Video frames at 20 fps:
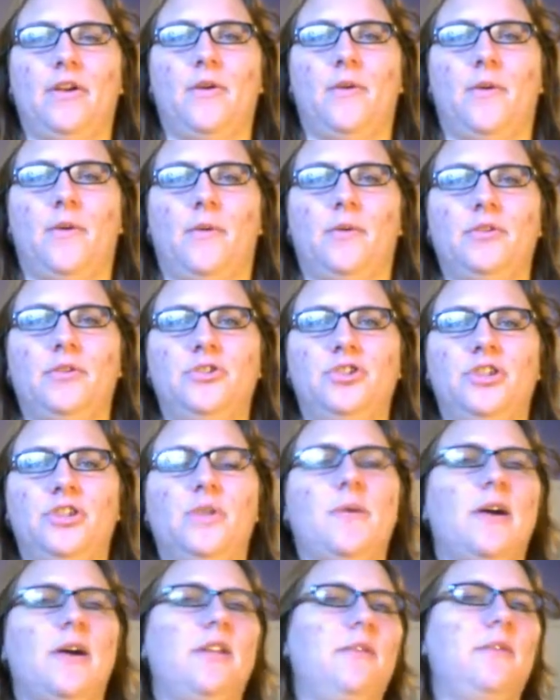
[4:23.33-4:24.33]
So
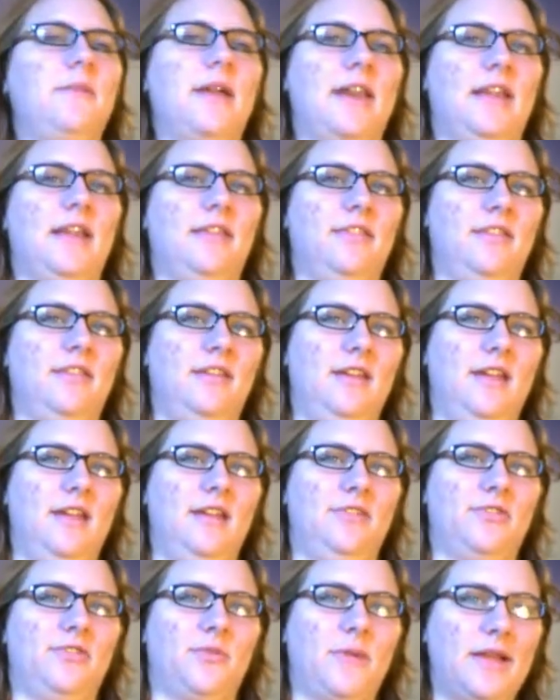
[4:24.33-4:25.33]
she wound up
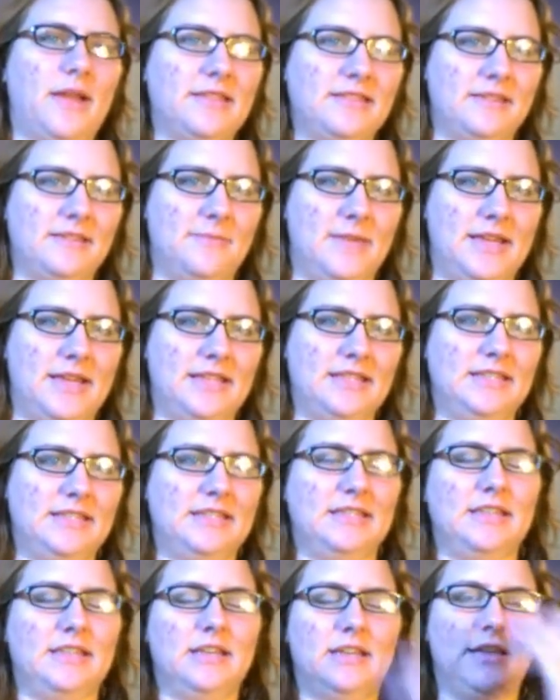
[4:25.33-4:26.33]
getting the Terenza
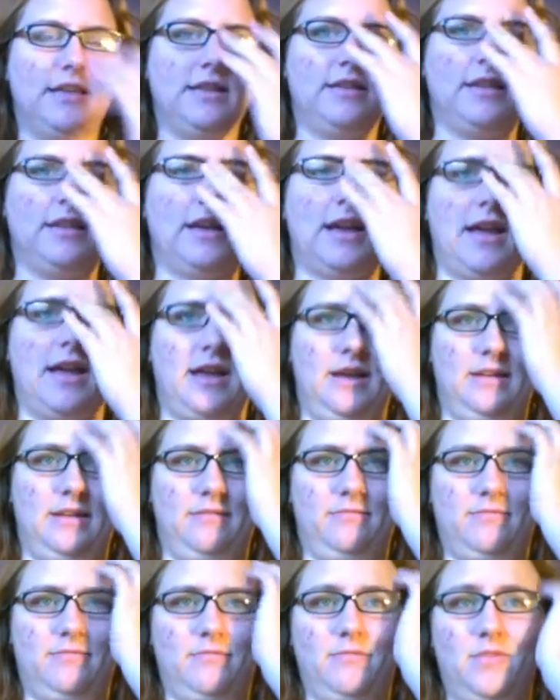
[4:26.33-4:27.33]
mitts that
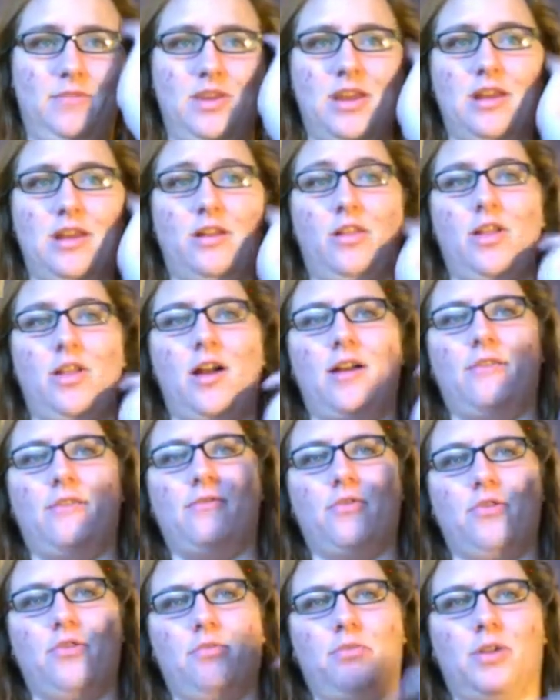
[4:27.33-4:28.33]
I knit
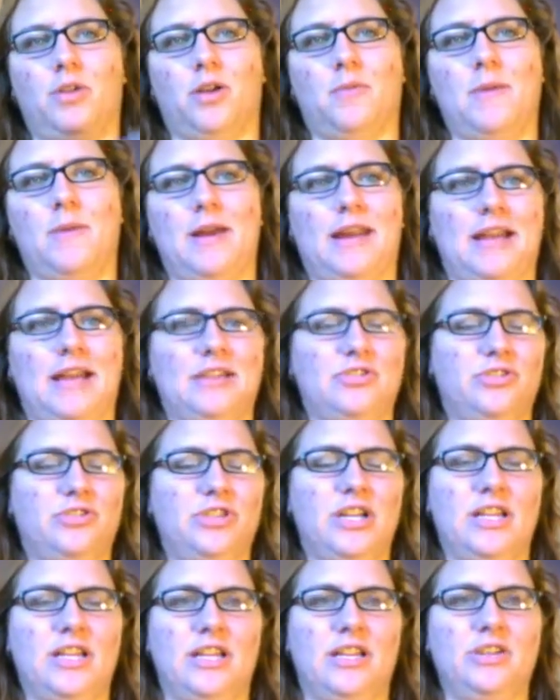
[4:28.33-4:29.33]
along for the Plurk
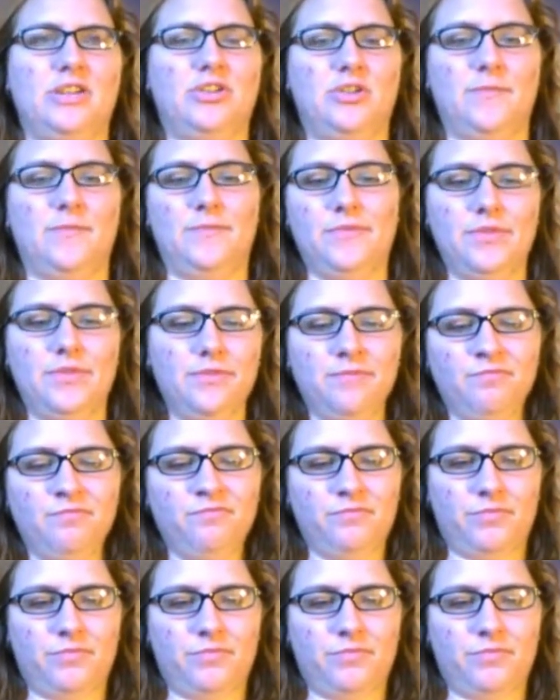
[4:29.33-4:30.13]
Podcaster Challenge.